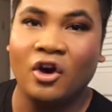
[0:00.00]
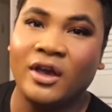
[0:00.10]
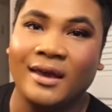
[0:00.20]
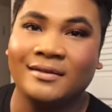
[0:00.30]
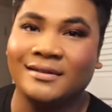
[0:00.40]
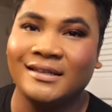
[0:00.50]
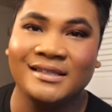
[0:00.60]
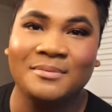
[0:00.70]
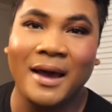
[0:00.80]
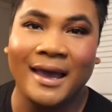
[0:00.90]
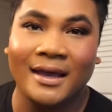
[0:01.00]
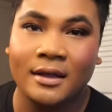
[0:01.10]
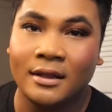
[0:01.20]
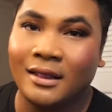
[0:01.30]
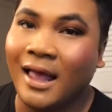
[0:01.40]
Okay, this is my
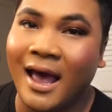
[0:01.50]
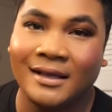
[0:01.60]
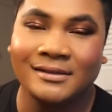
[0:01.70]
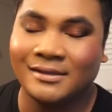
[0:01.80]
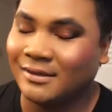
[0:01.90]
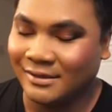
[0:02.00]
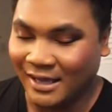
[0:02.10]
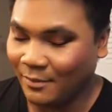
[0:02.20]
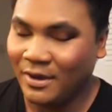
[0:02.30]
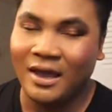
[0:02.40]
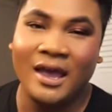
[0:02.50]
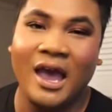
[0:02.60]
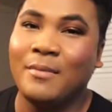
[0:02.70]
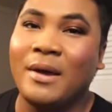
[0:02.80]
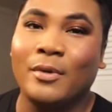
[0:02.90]
last step
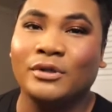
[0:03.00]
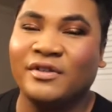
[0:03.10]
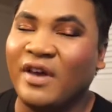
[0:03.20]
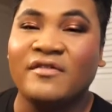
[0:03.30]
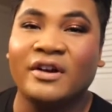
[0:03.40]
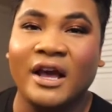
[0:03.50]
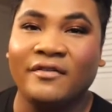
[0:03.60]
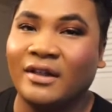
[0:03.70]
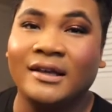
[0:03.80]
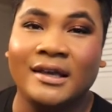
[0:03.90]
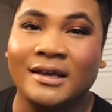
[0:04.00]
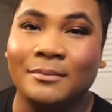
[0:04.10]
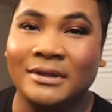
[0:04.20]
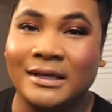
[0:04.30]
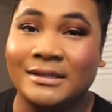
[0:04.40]
and my most favorite. I feel like it
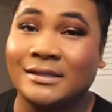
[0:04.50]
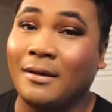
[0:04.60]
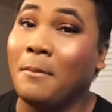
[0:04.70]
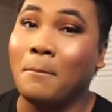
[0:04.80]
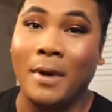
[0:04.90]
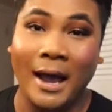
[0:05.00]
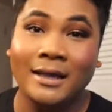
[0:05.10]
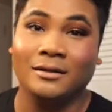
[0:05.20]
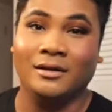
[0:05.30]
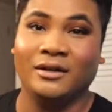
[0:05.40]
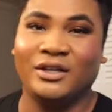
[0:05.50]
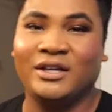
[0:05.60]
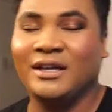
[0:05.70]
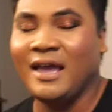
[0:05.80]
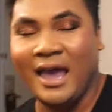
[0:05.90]
completes my look,
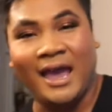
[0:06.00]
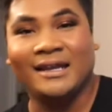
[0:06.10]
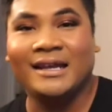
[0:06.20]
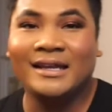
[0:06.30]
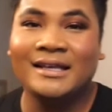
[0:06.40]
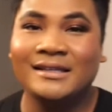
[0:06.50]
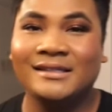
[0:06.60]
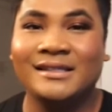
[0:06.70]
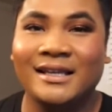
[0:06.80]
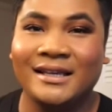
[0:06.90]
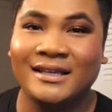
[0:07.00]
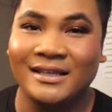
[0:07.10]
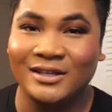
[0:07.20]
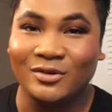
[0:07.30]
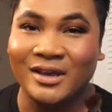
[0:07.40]
and it is,
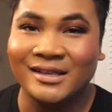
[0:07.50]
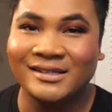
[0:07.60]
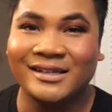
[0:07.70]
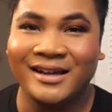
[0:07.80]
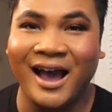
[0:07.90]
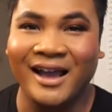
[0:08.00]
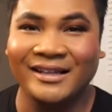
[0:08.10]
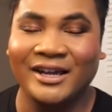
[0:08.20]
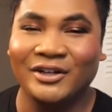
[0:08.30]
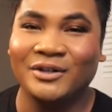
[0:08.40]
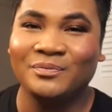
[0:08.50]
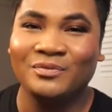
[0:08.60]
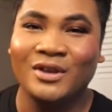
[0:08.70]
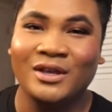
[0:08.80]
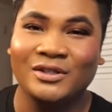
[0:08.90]
you guessed it, highlighter.
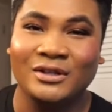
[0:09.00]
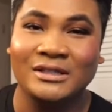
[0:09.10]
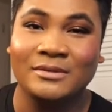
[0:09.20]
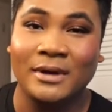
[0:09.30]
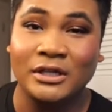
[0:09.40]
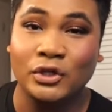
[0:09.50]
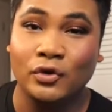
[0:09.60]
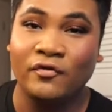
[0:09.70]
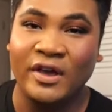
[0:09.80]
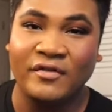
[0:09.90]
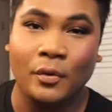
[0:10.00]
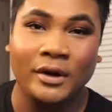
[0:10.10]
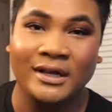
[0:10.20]
So this is my new favorite one.